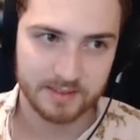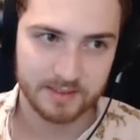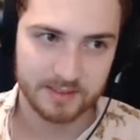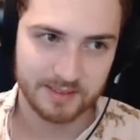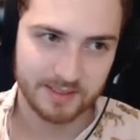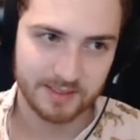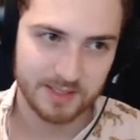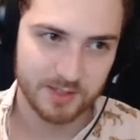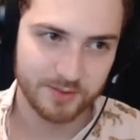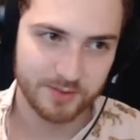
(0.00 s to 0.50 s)

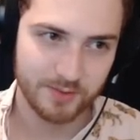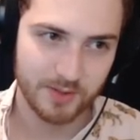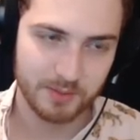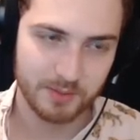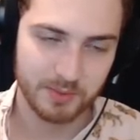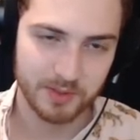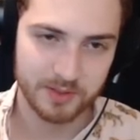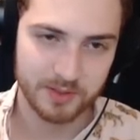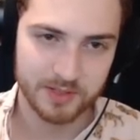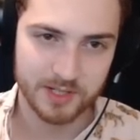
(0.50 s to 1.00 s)
It's for
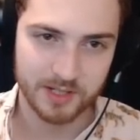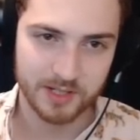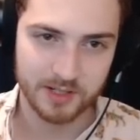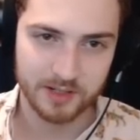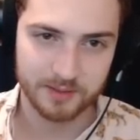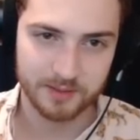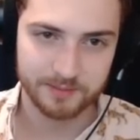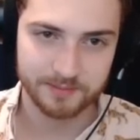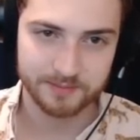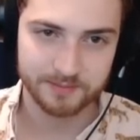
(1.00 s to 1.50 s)

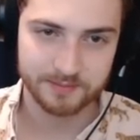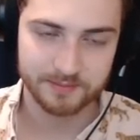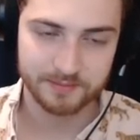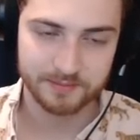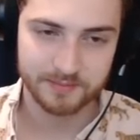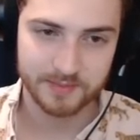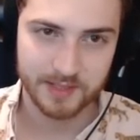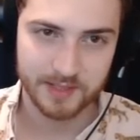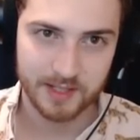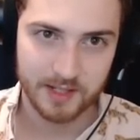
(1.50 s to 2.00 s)
Bruiser.
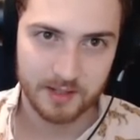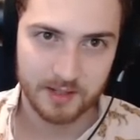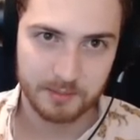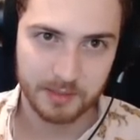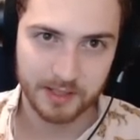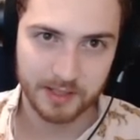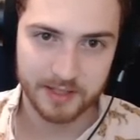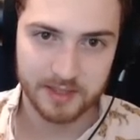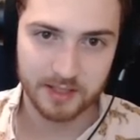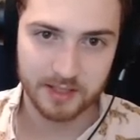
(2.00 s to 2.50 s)

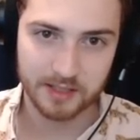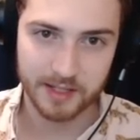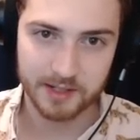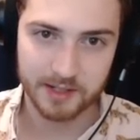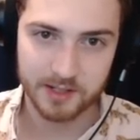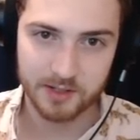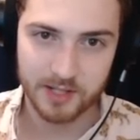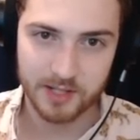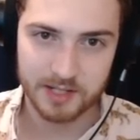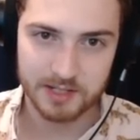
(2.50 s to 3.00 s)
But, like, the later
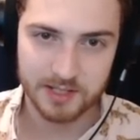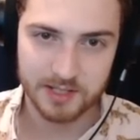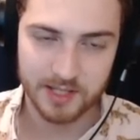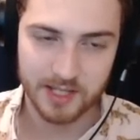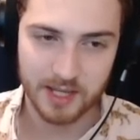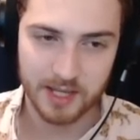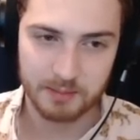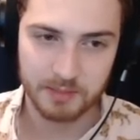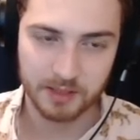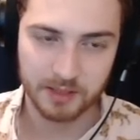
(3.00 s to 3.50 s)
you get into the
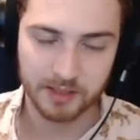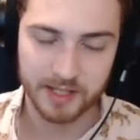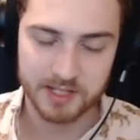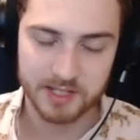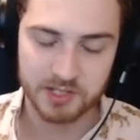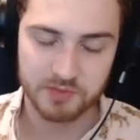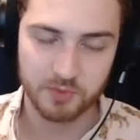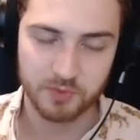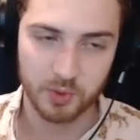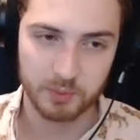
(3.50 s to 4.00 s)
game, the
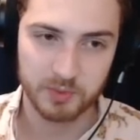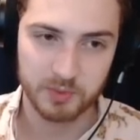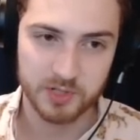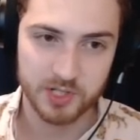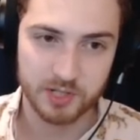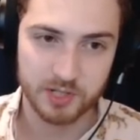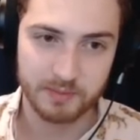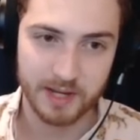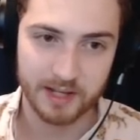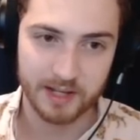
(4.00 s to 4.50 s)
less for
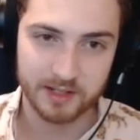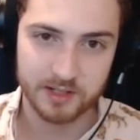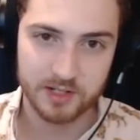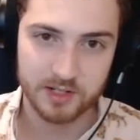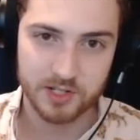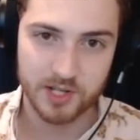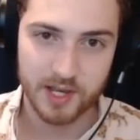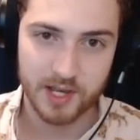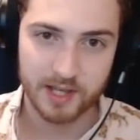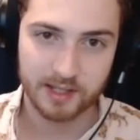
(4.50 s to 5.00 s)
Bruiser
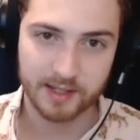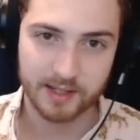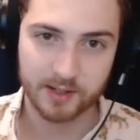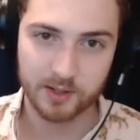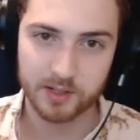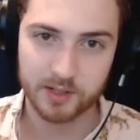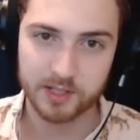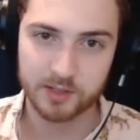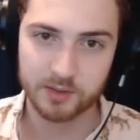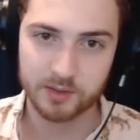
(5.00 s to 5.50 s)
matters. Like,
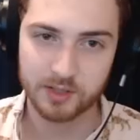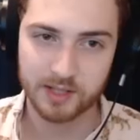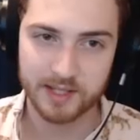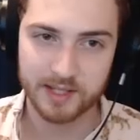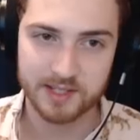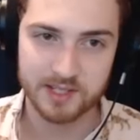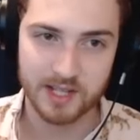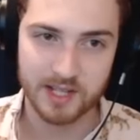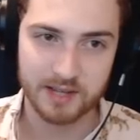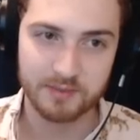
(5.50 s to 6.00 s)
on a unit
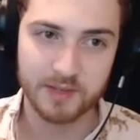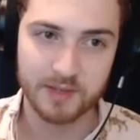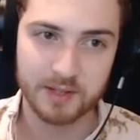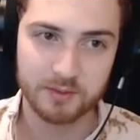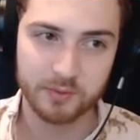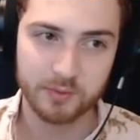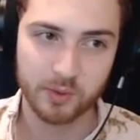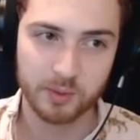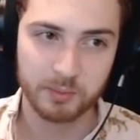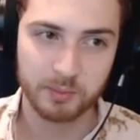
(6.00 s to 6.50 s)
like Syphon,
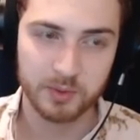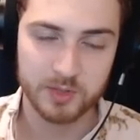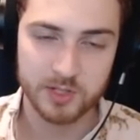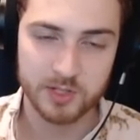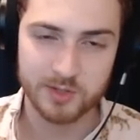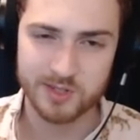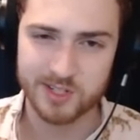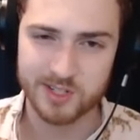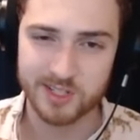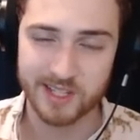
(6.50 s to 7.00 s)
for
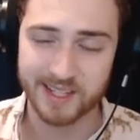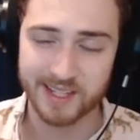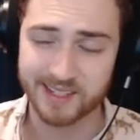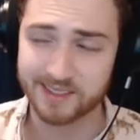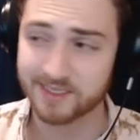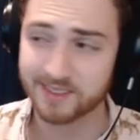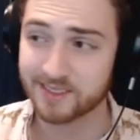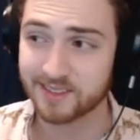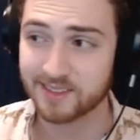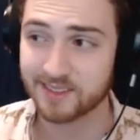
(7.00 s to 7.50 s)
Bruiser is, like,
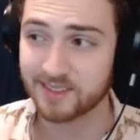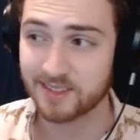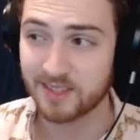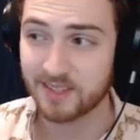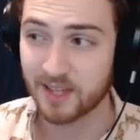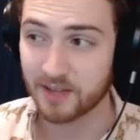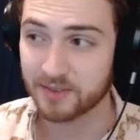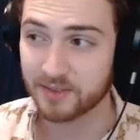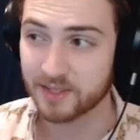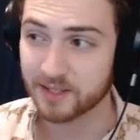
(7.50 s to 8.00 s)

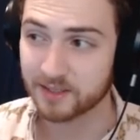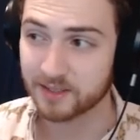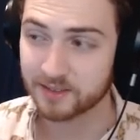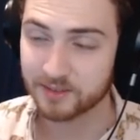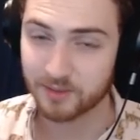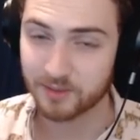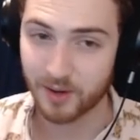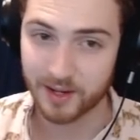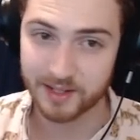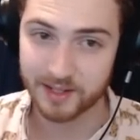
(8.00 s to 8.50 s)
nothing,
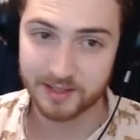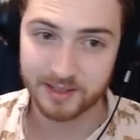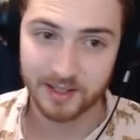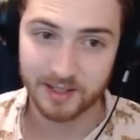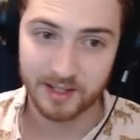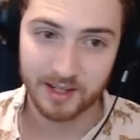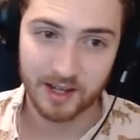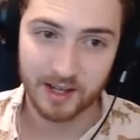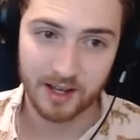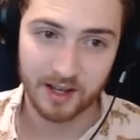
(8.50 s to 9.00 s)
right?
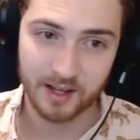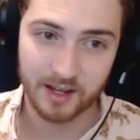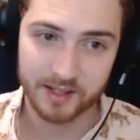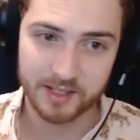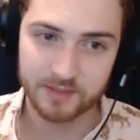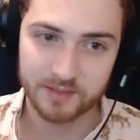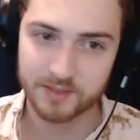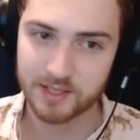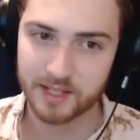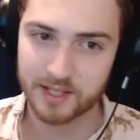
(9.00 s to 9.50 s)

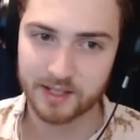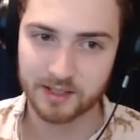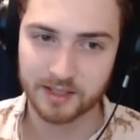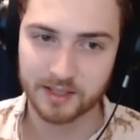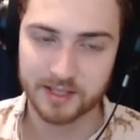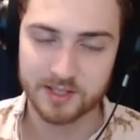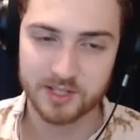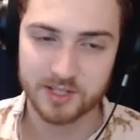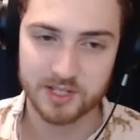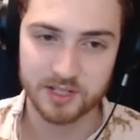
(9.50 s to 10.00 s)
Even like
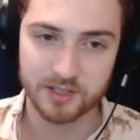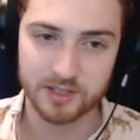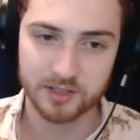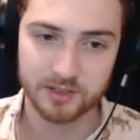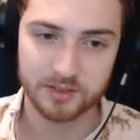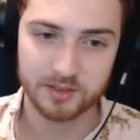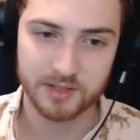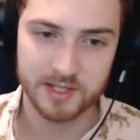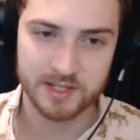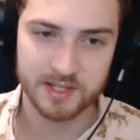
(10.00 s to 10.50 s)
Elise too,
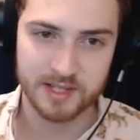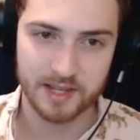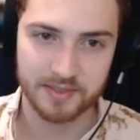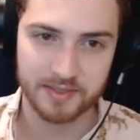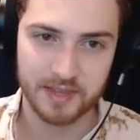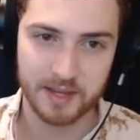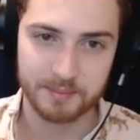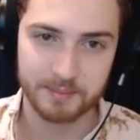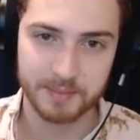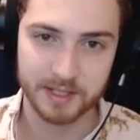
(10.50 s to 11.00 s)
it's not
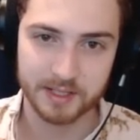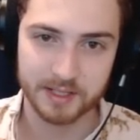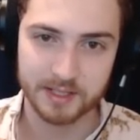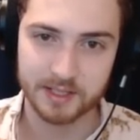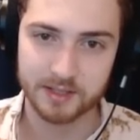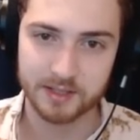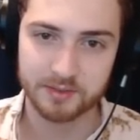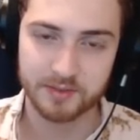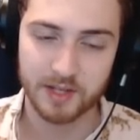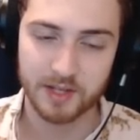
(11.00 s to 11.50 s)
that big a
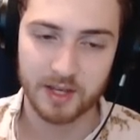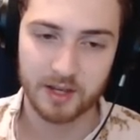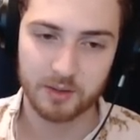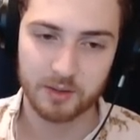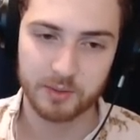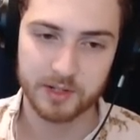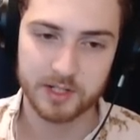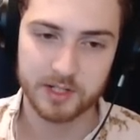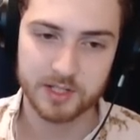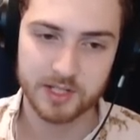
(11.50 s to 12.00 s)
diff.
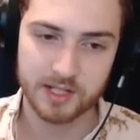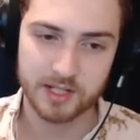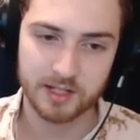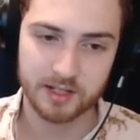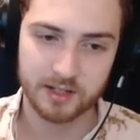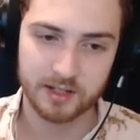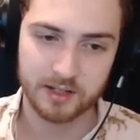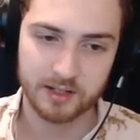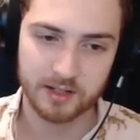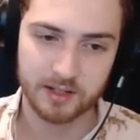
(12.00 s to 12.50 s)
Whereas
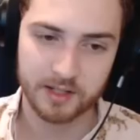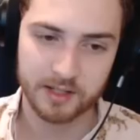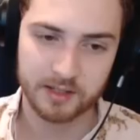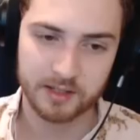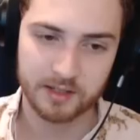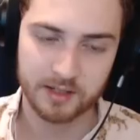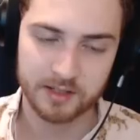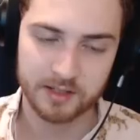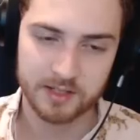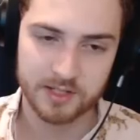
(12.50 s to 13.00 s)
a
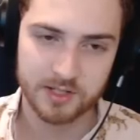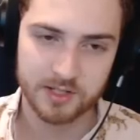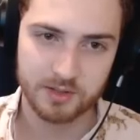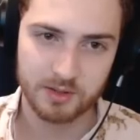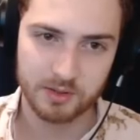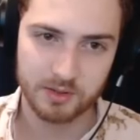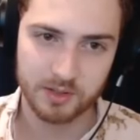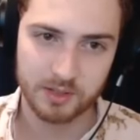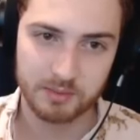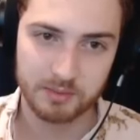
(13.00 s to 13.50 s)

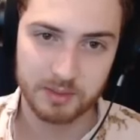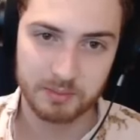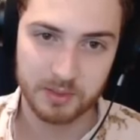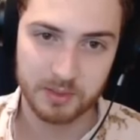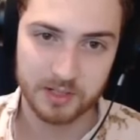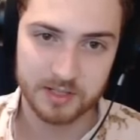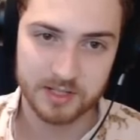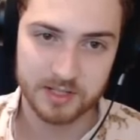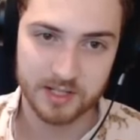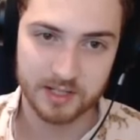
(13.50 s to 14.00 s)
Yasuo could be
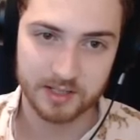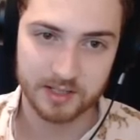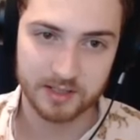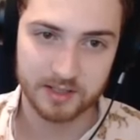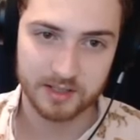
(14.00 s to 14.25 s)
pretty sick.